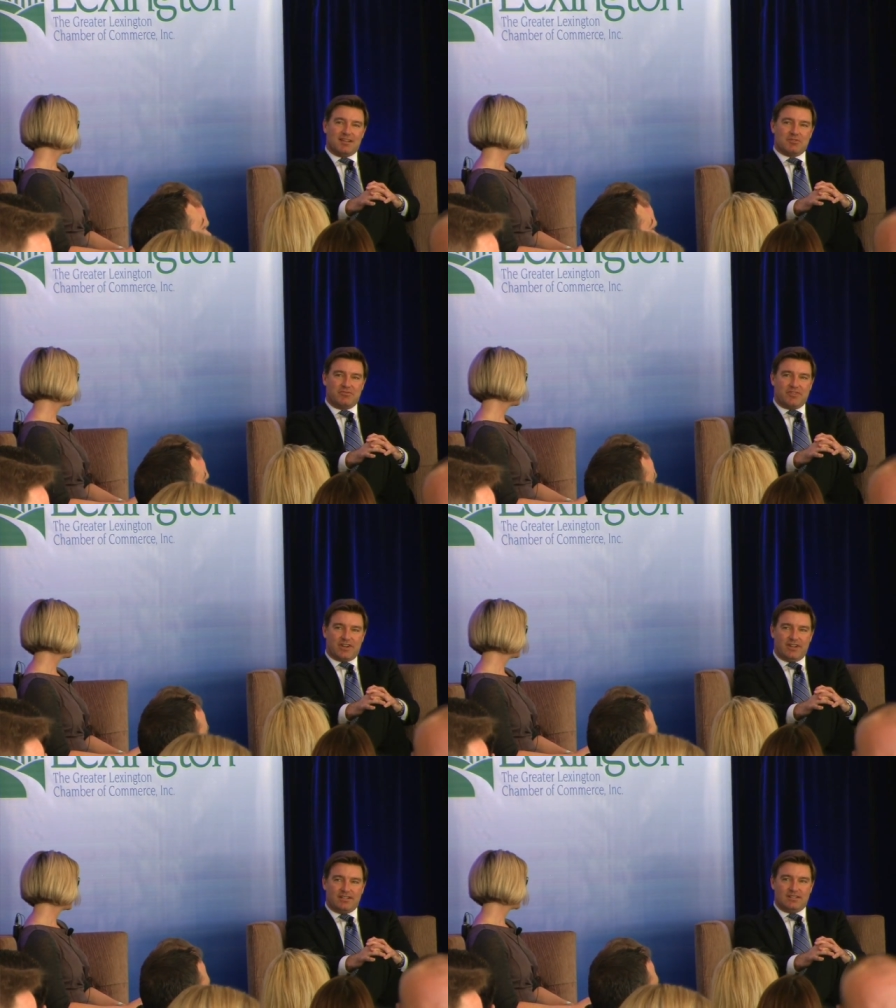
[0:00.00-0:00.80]
I'm a
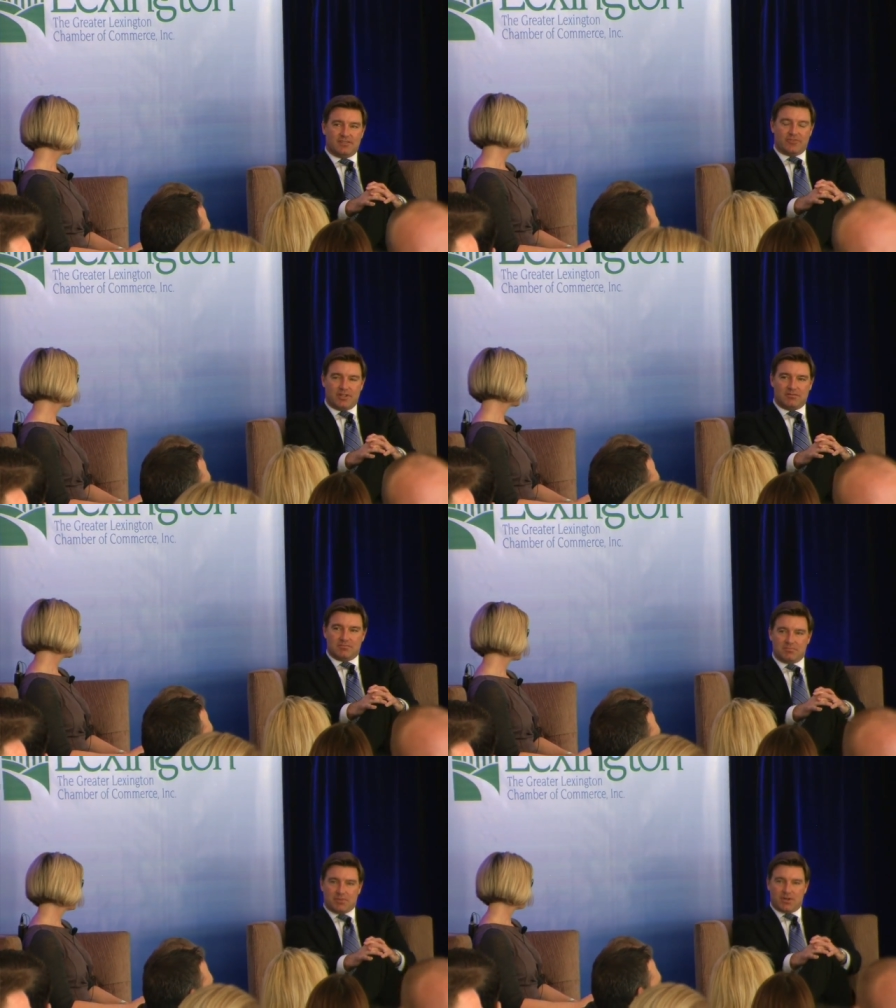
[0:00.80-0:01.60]
very different
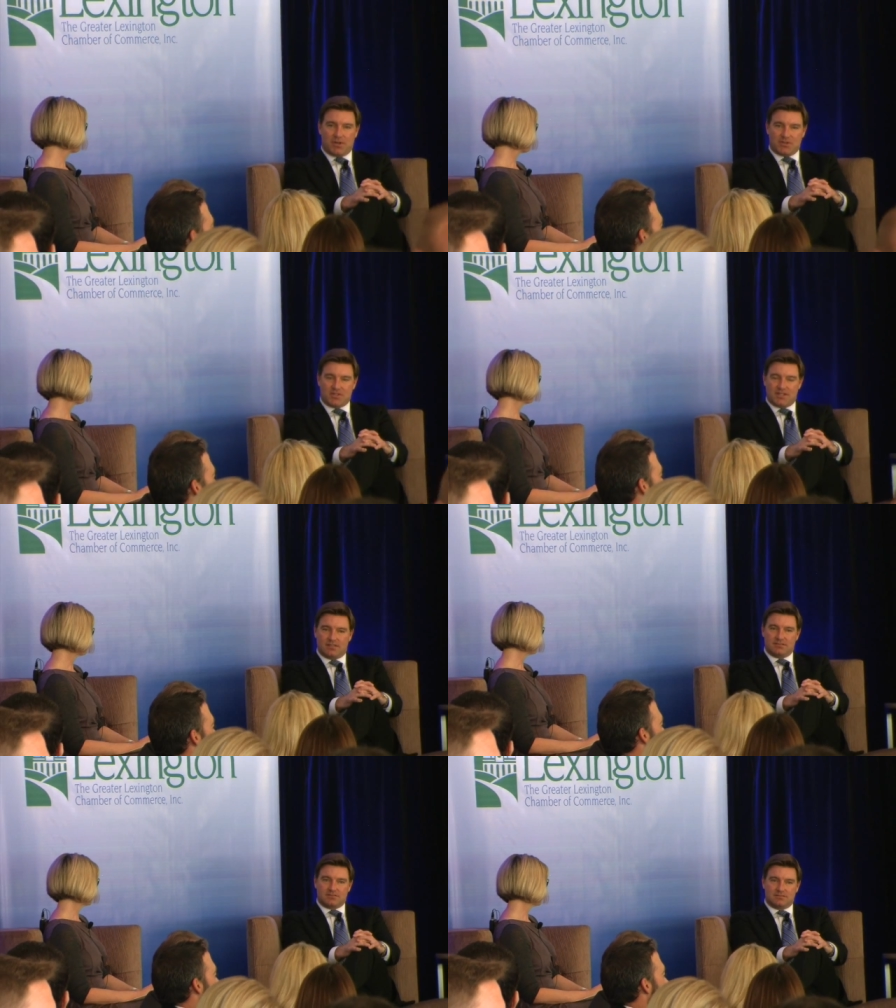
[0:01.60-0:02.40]

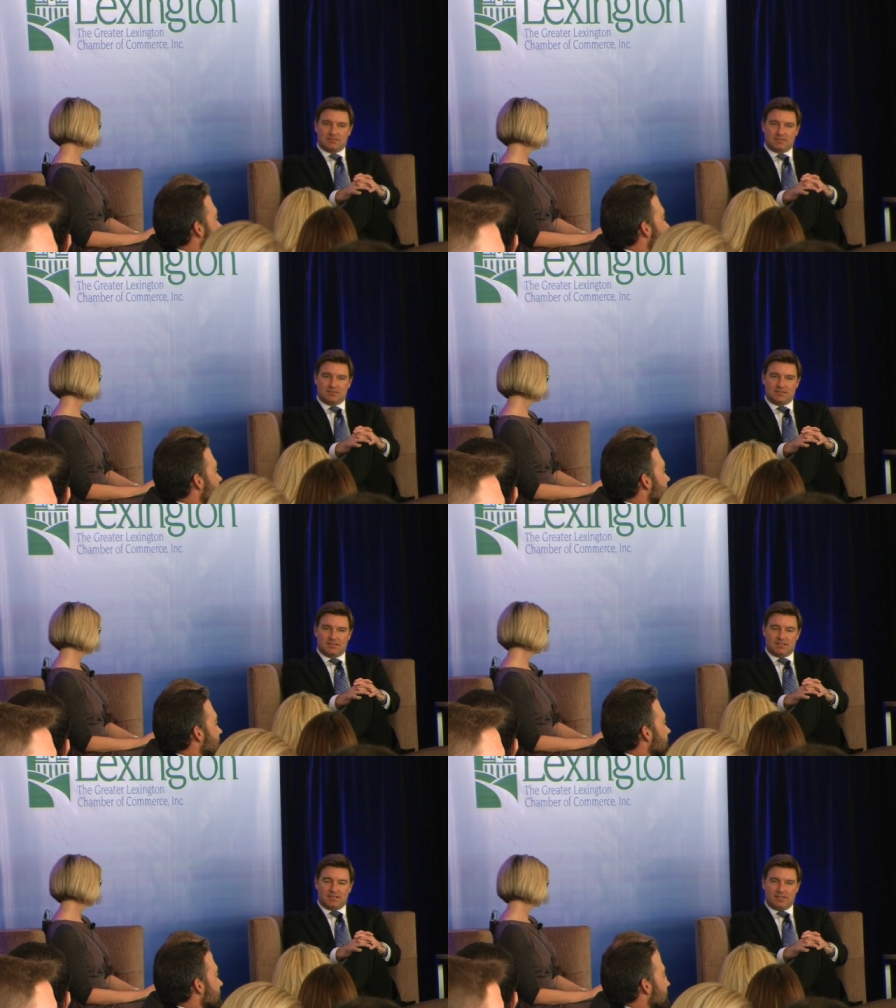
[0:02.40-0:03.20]
person
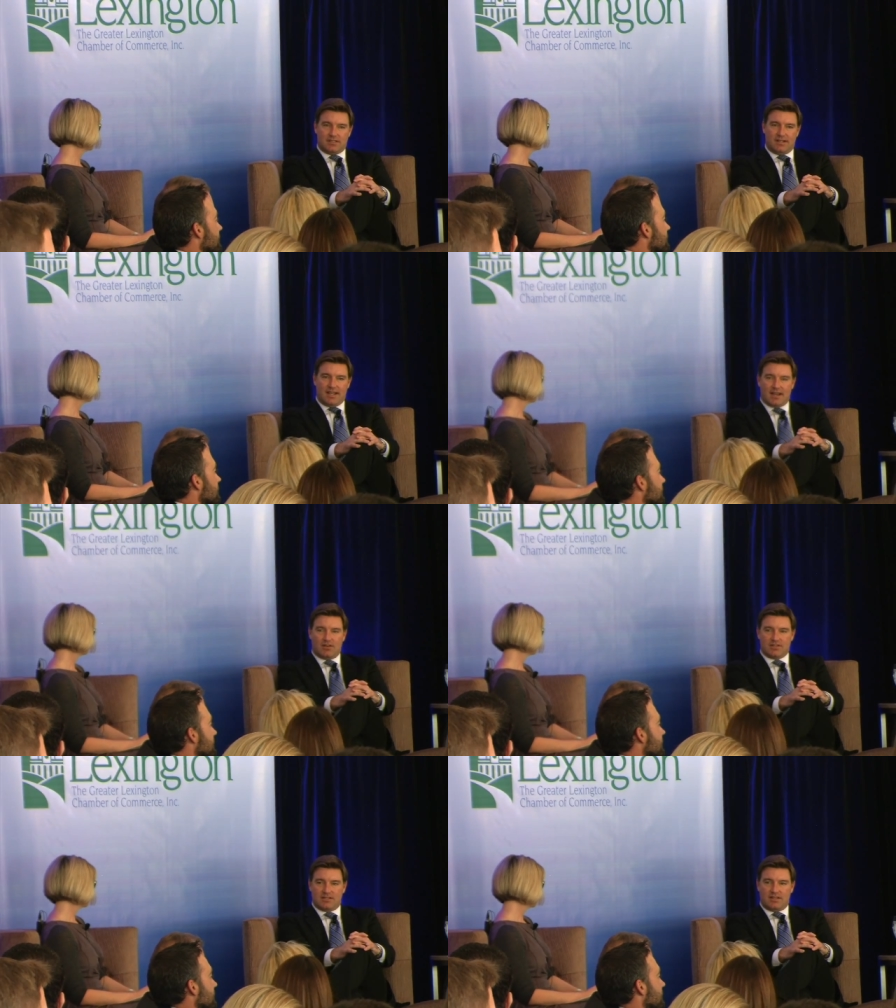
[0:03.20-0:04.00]

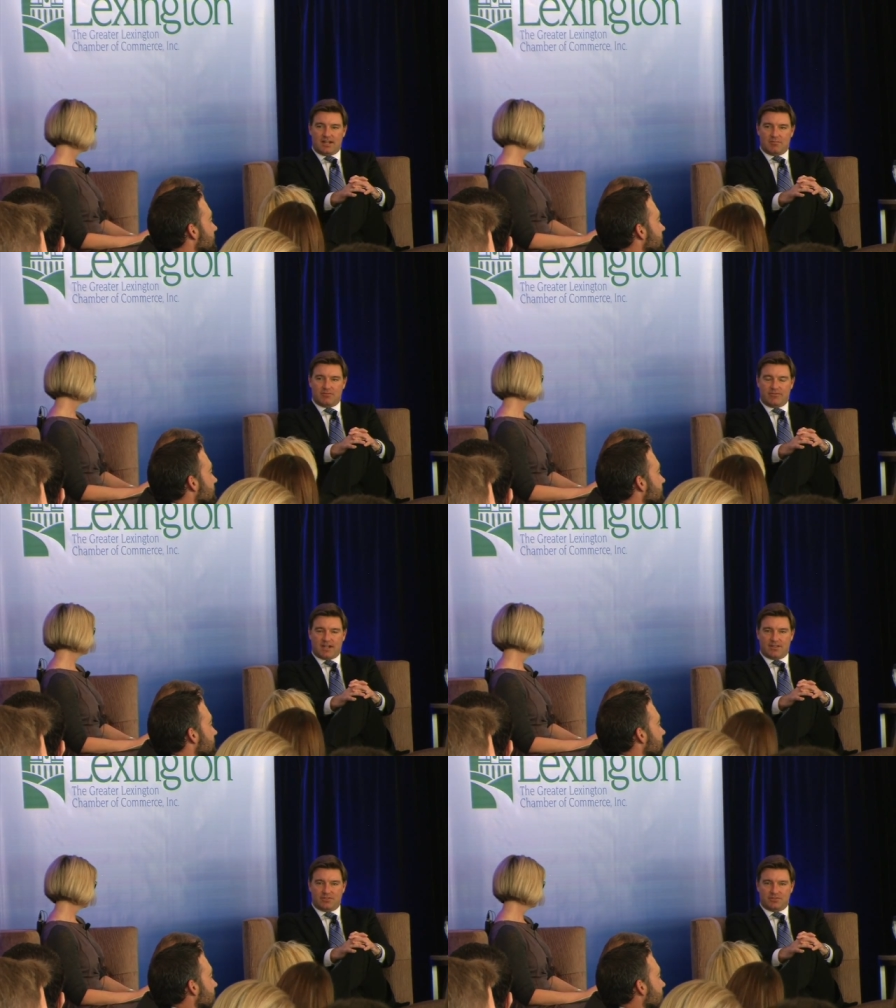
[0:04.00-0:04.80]
now that I'm a
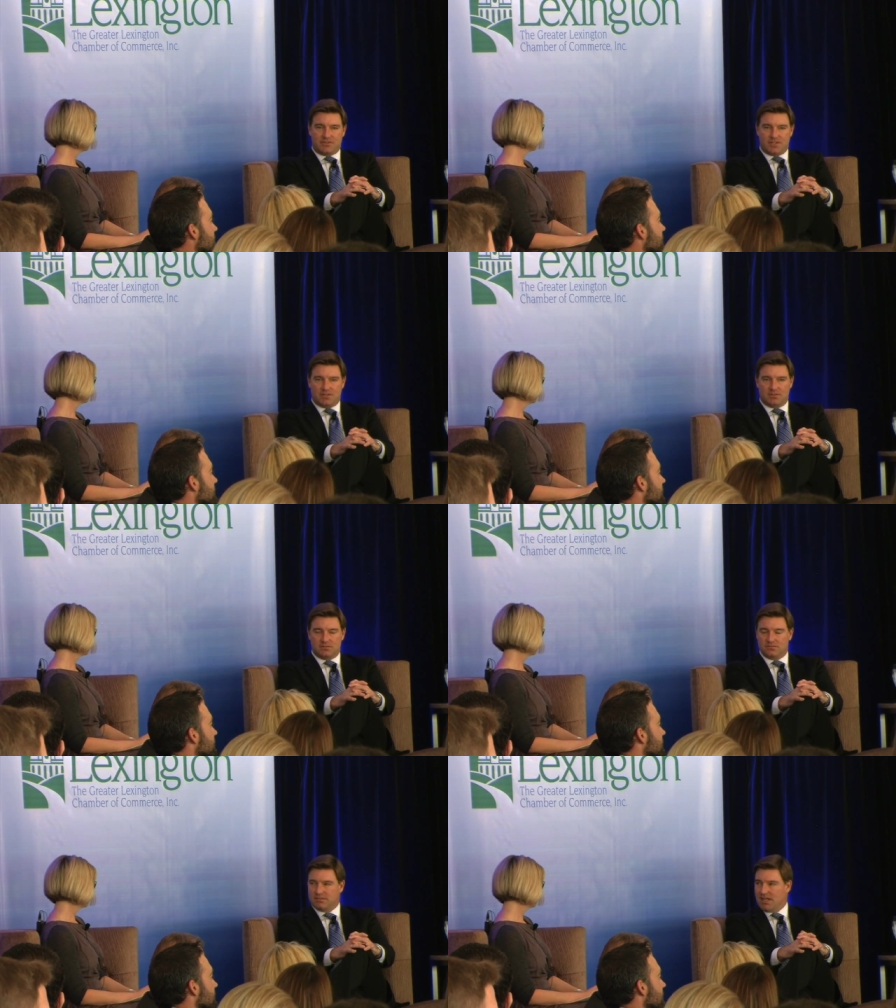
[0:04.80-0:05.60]
father of two
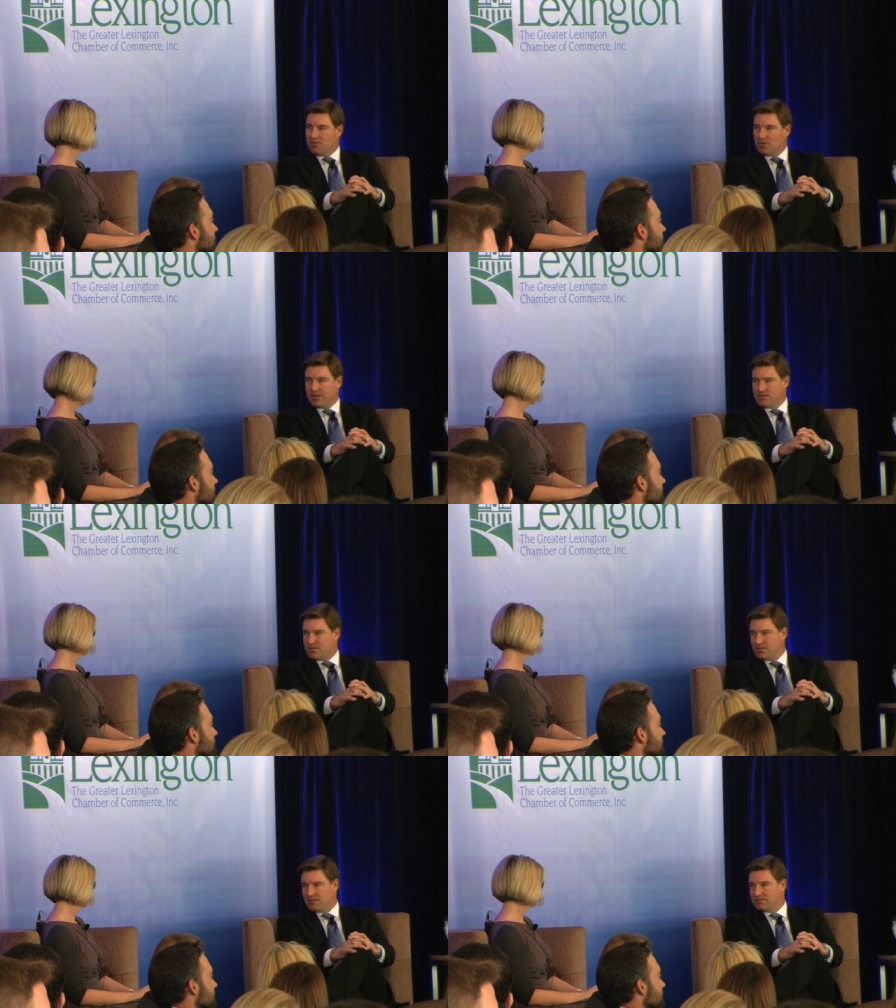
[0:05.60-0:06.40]
than I was,
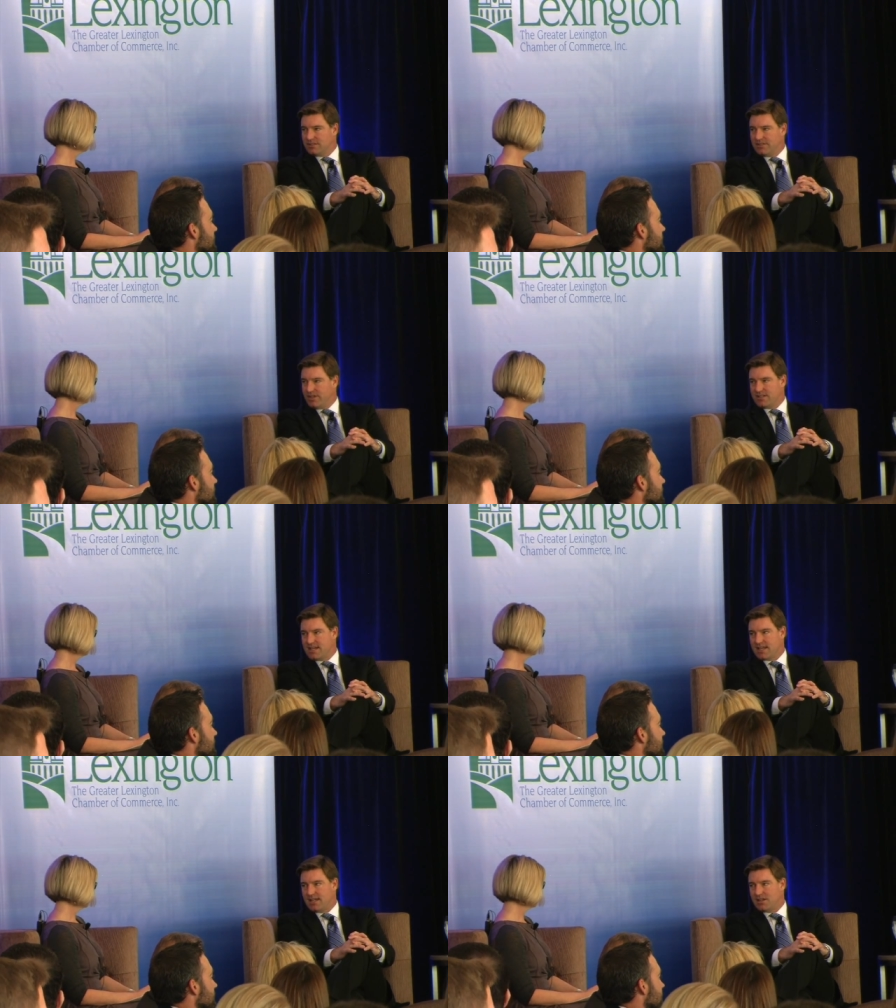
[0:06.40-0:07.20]
you know, even a
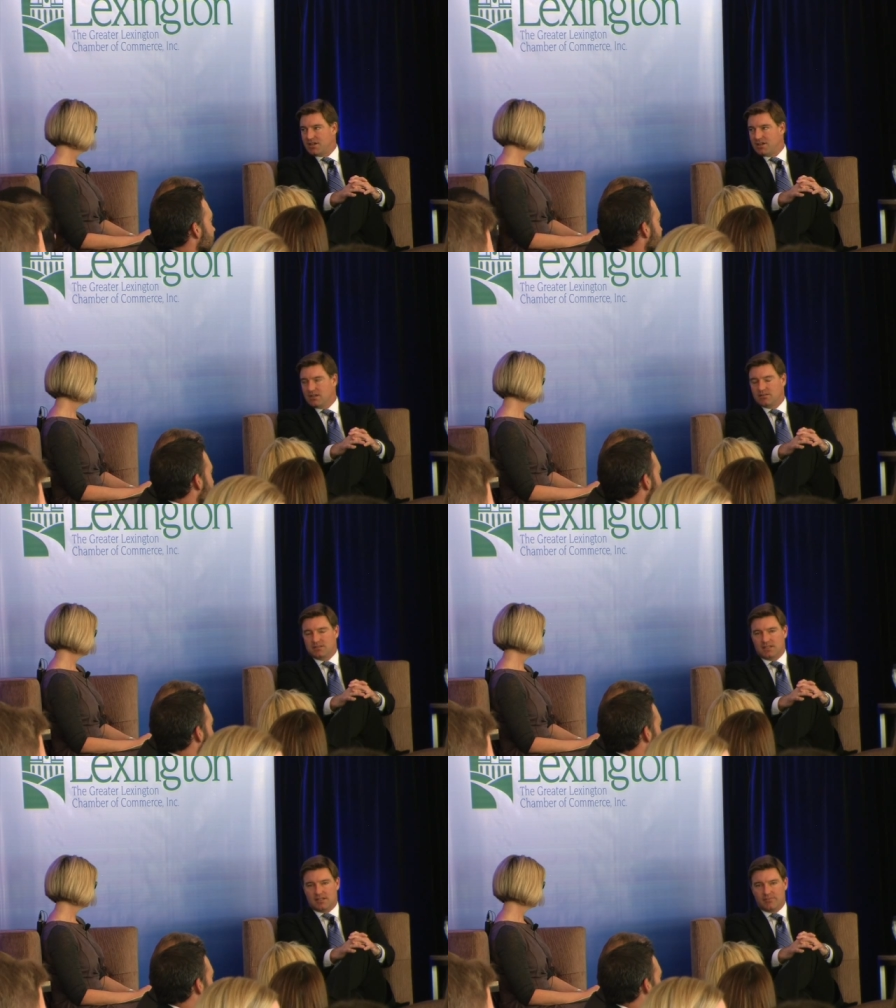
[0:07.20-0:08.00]
decade ago.
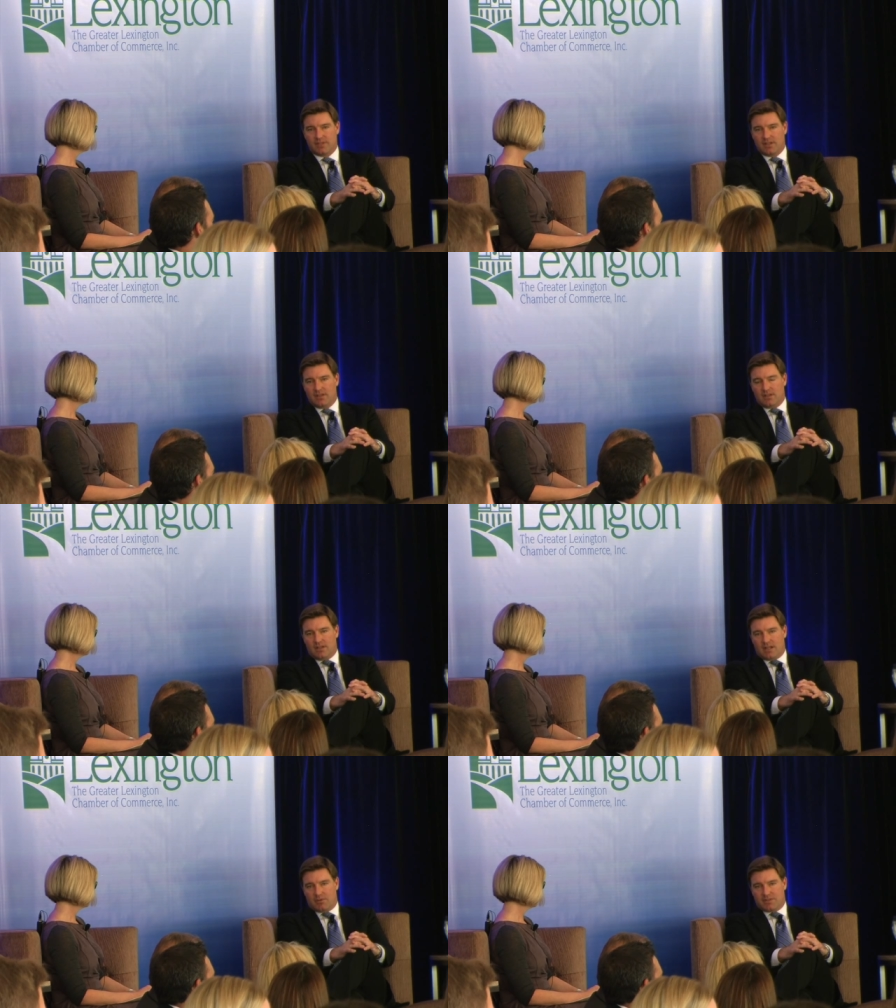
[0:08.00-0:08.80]

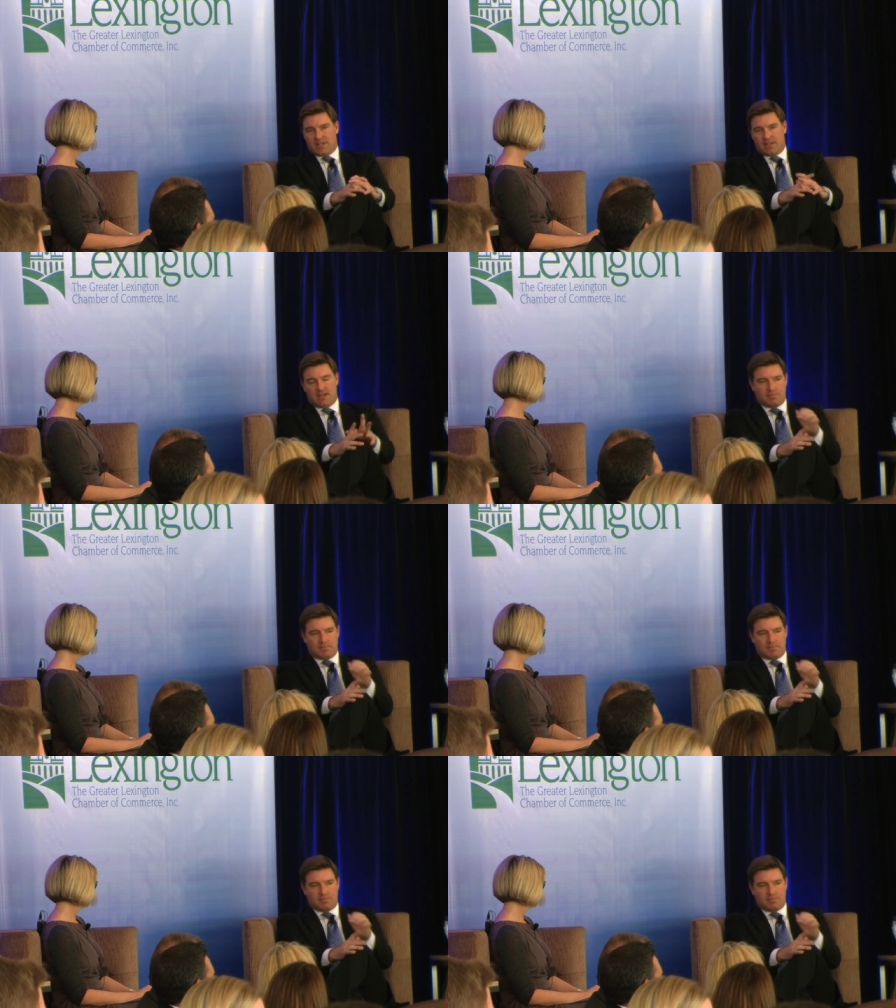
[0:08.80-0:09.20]
And I want to take the